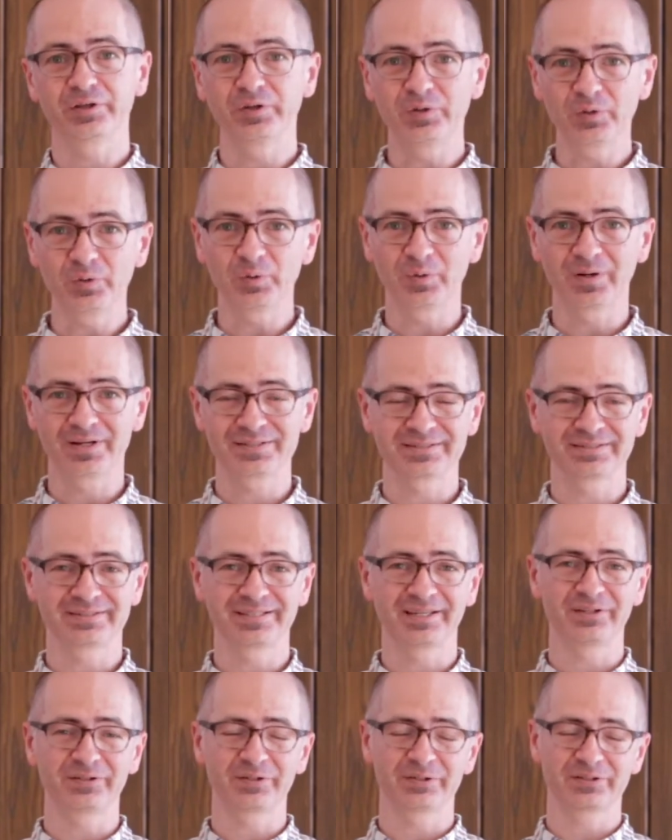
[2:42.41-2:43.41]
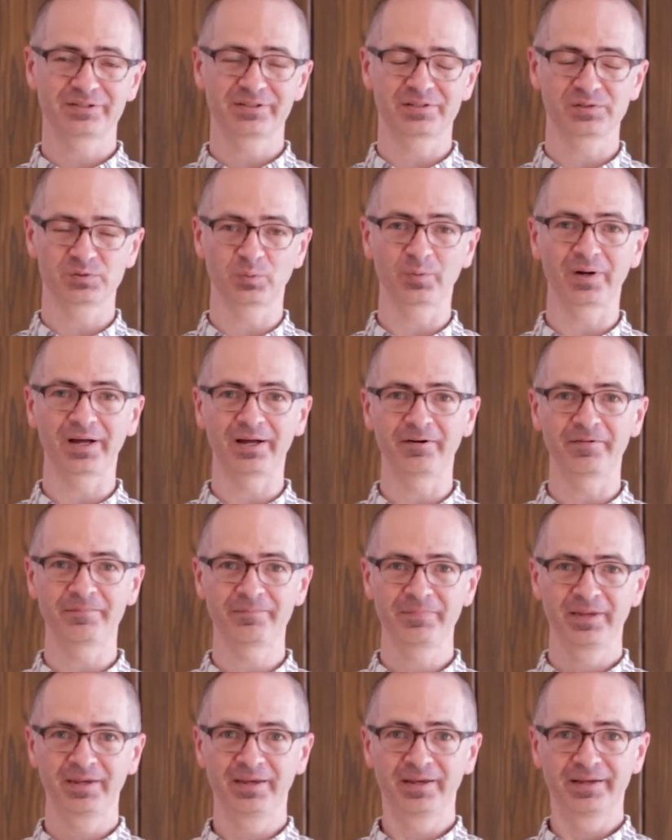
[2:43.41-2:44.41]
you as attenders as well.
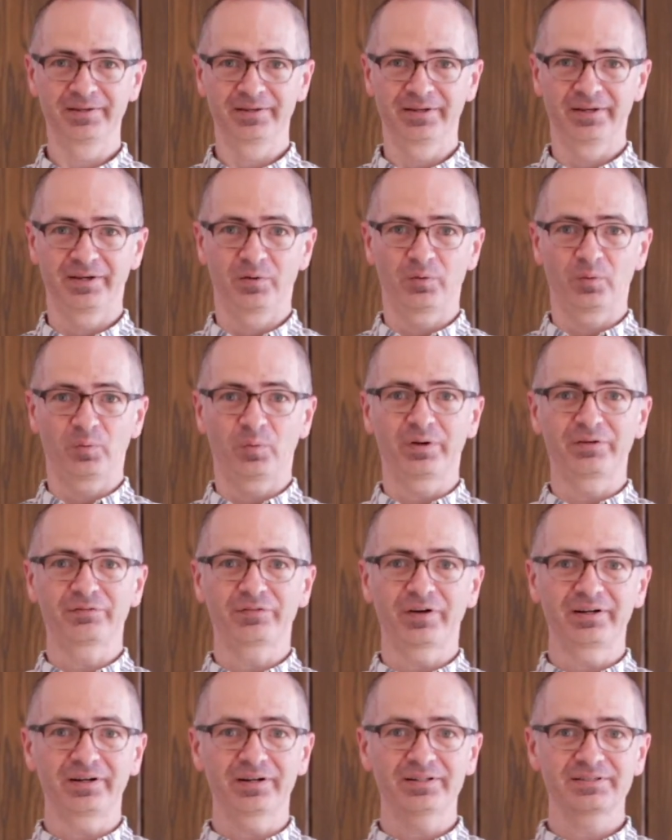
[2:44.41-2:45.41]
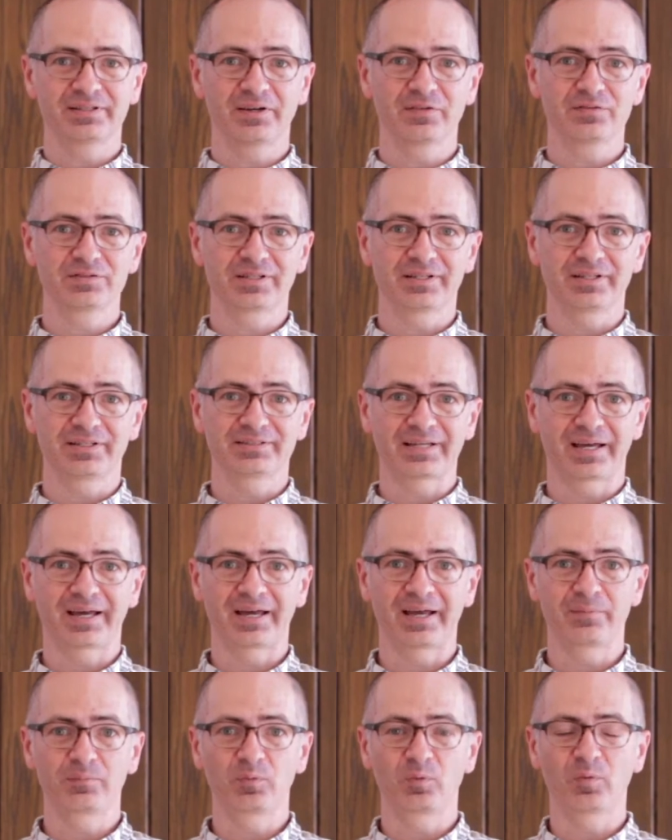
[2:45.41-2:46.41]
We find ourselves in a
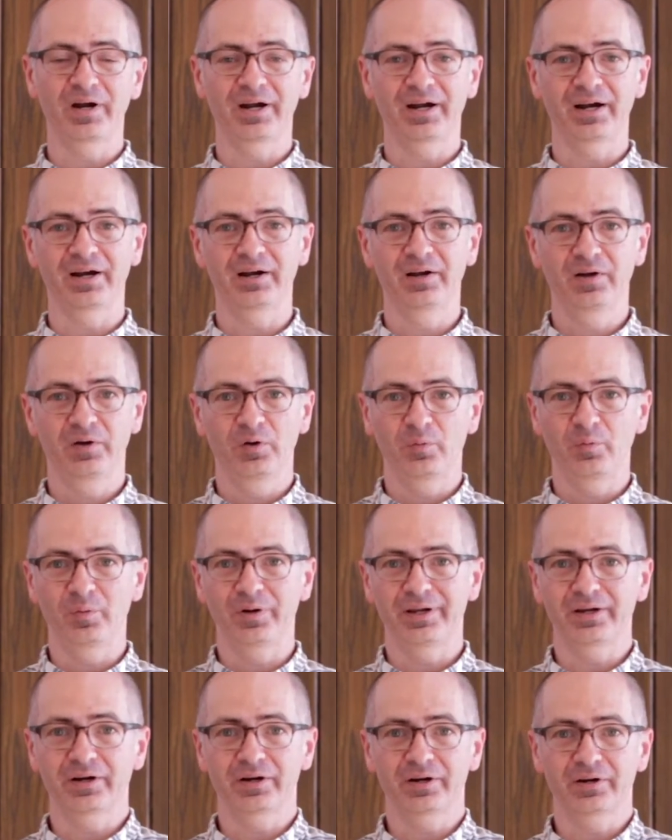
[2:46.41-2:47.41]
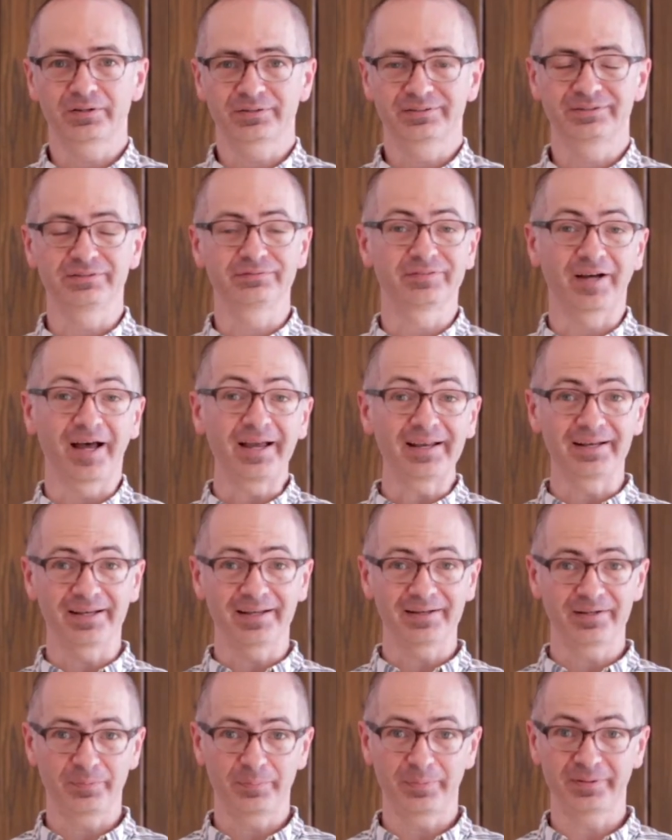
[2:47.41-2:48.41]
time where we are
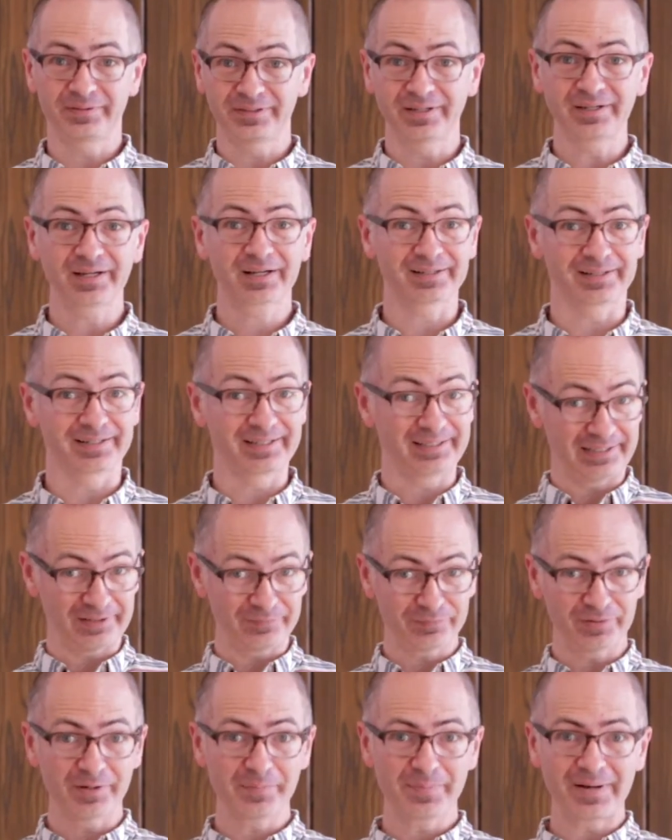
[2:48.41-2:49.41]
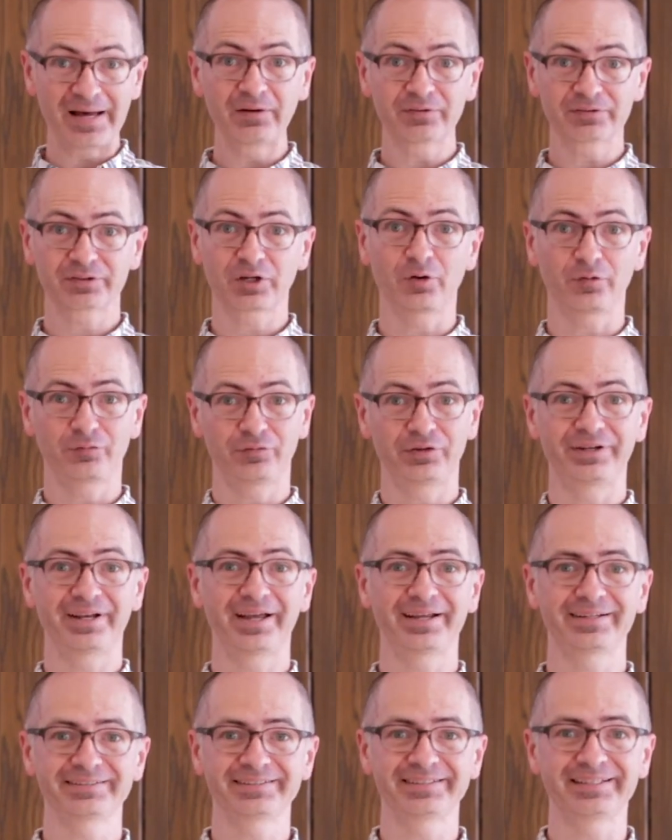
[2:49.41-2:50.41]
divided politically, even about COVID
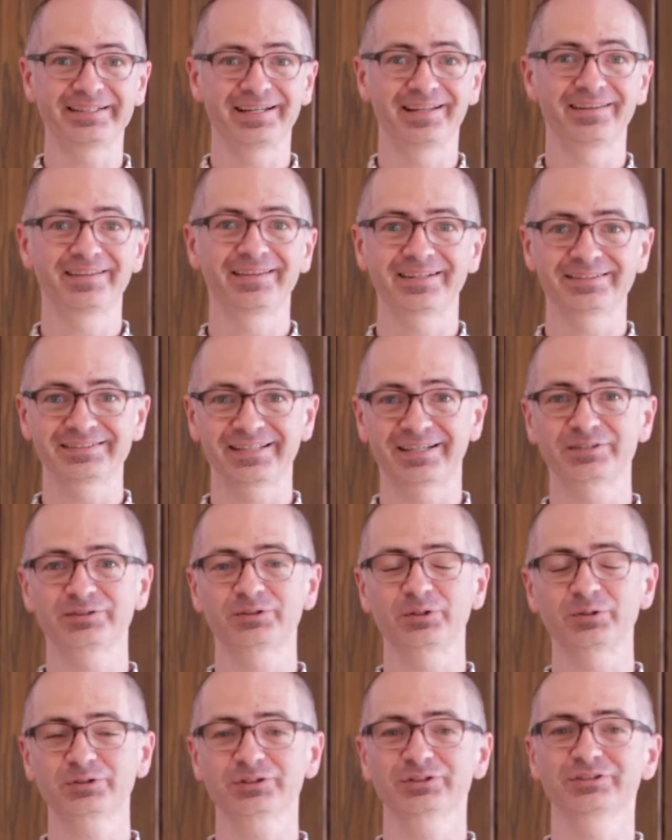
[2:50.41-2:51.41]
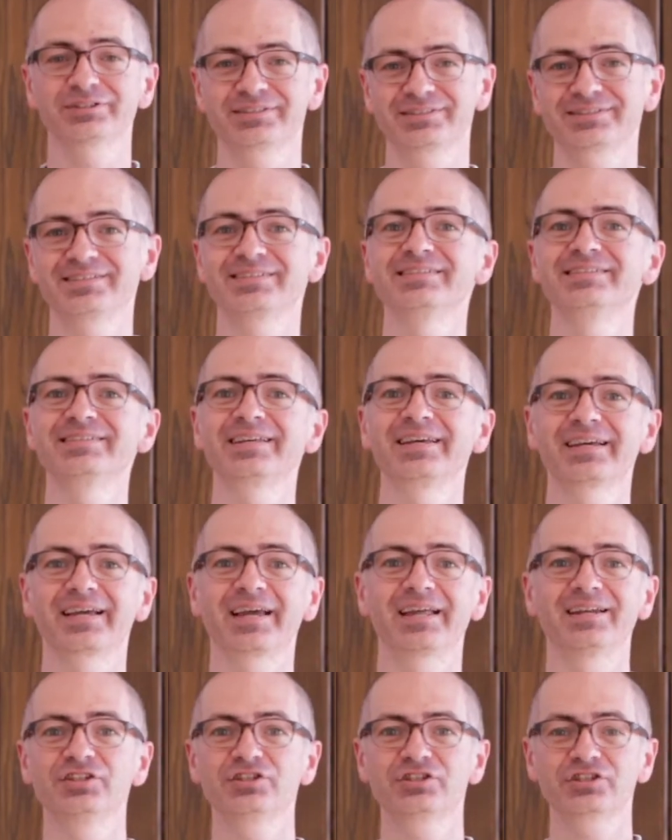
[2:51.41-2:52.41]
19 and things like social
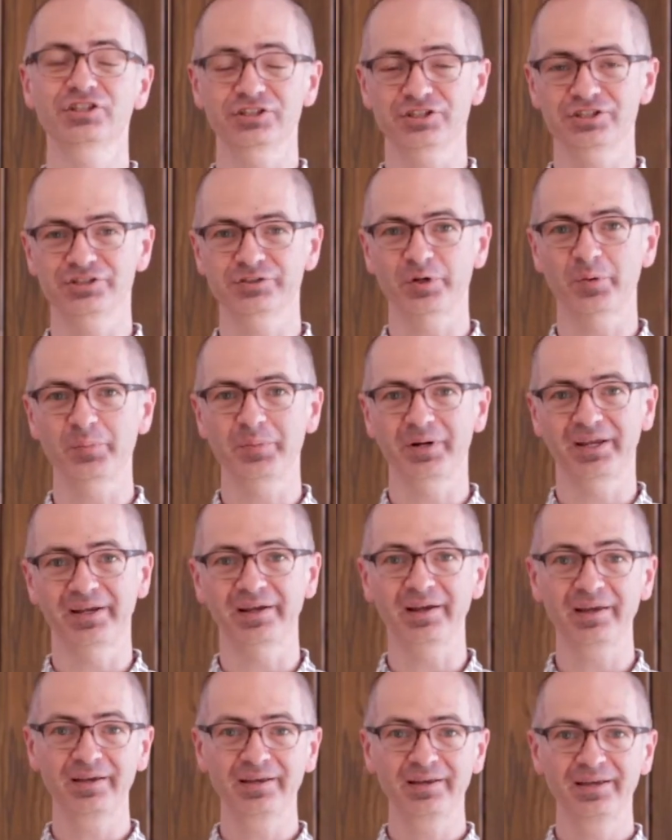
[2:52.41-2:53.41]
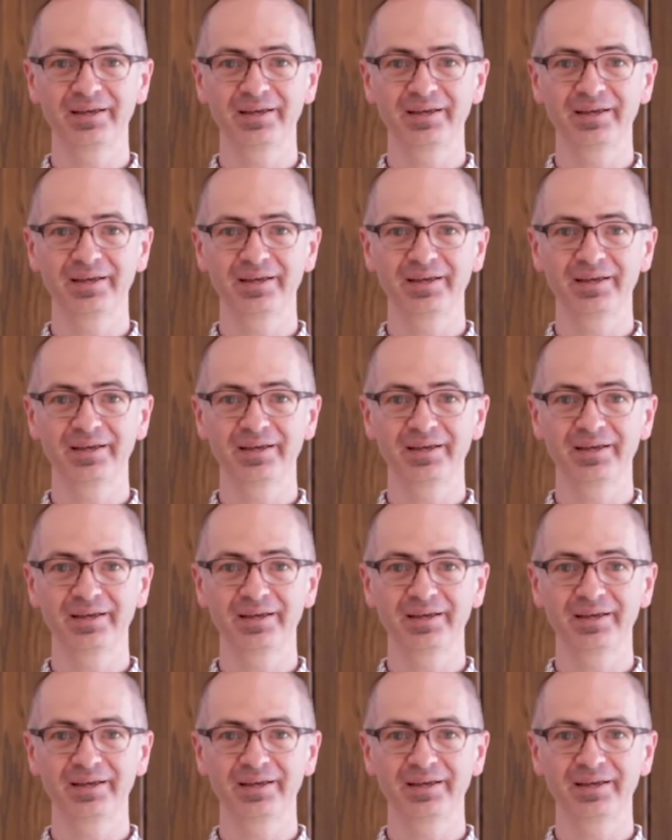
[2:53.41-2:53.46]
distancing and churches opening.